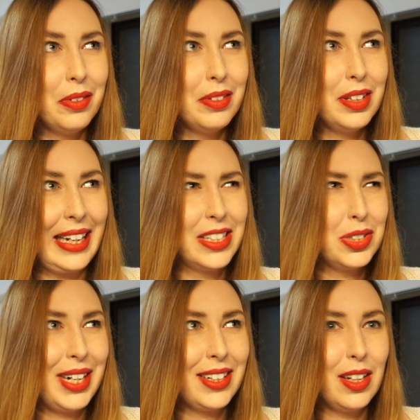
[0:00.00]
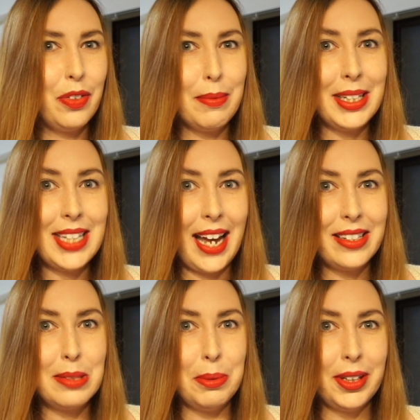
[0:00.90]
like directly from a
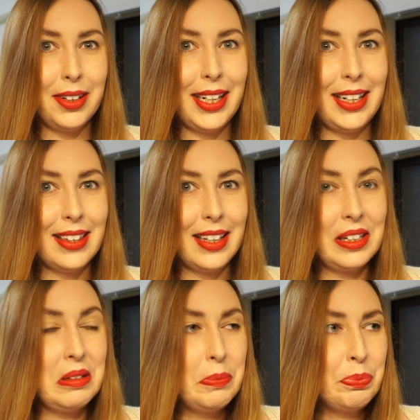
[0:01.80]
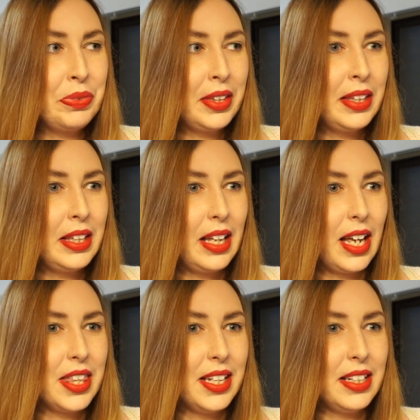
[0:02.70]
textbook or anything. I
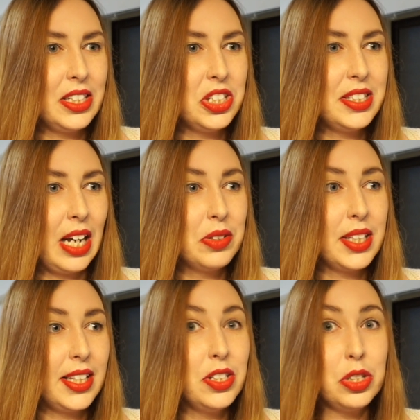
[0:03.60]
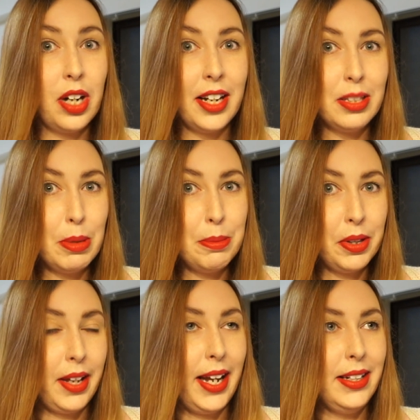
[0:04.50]
think it just sounds like he's trying to be
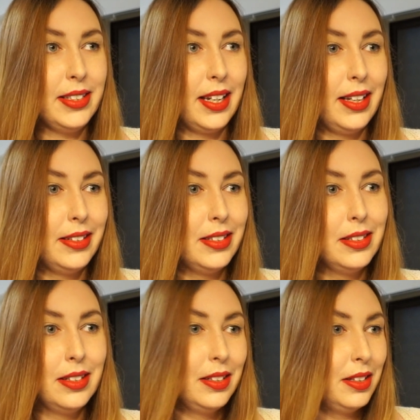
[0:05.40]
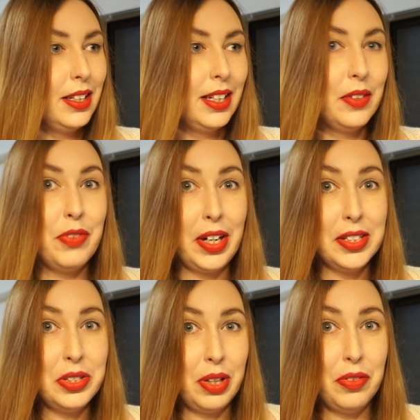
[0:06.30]
polite and very
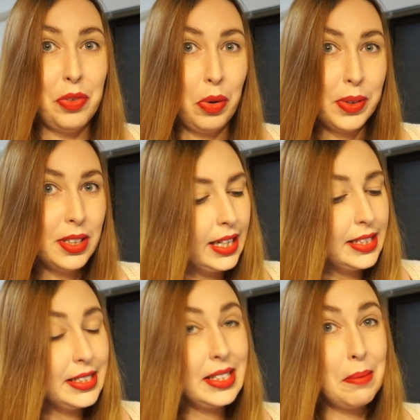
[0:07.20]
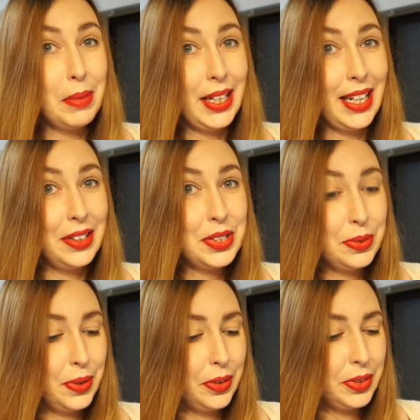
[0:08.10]
straightforward. Somebody else
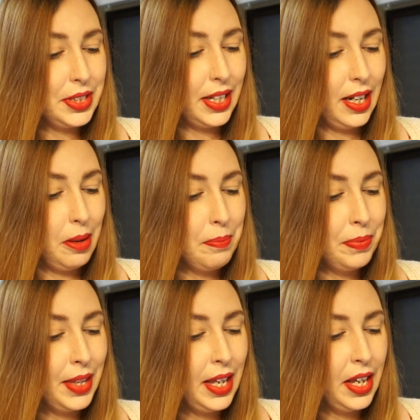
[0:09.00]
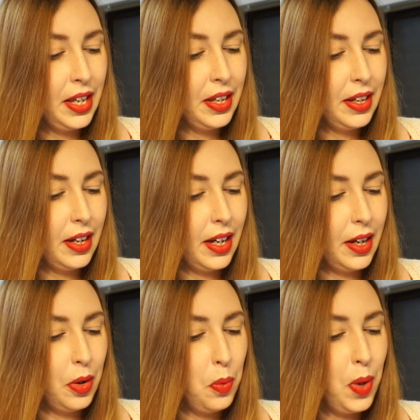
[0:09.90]
wrote,
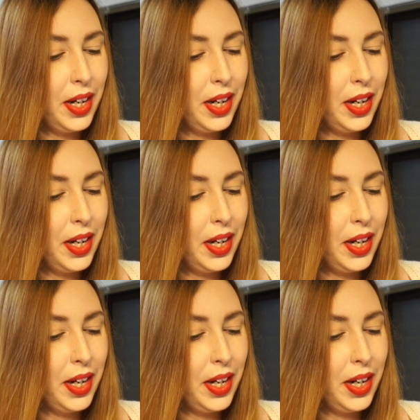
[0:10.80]
what